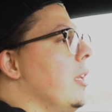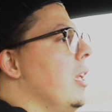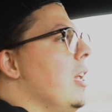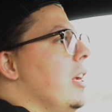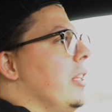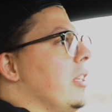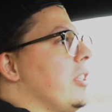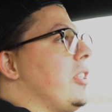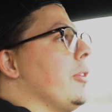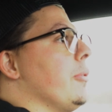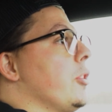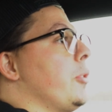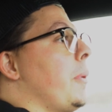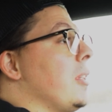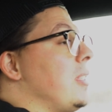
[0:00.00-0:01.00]
The steering
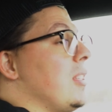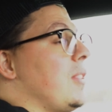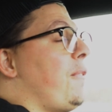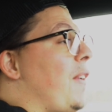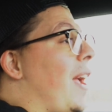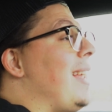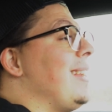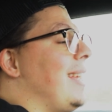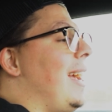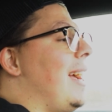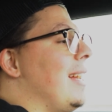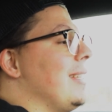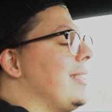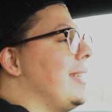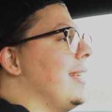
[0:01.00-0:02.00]
response is
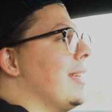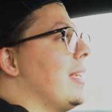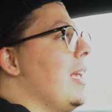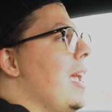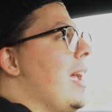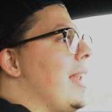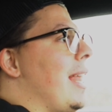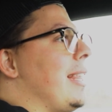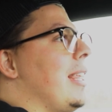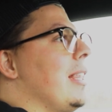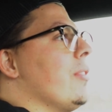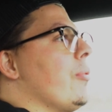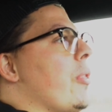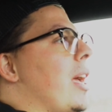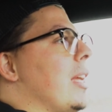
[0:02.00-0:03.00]
fantastic, and I think
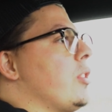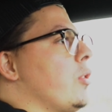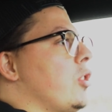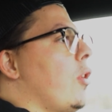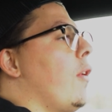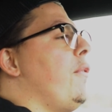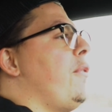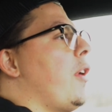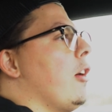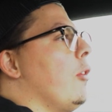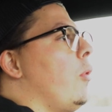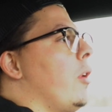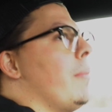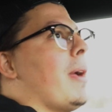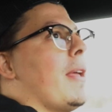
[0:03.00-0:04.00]
that's so far
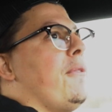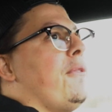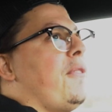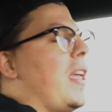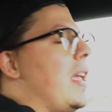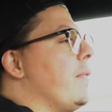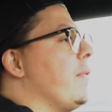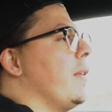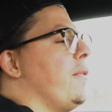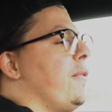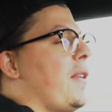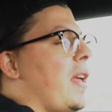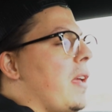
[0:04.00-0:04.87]
one of my favorite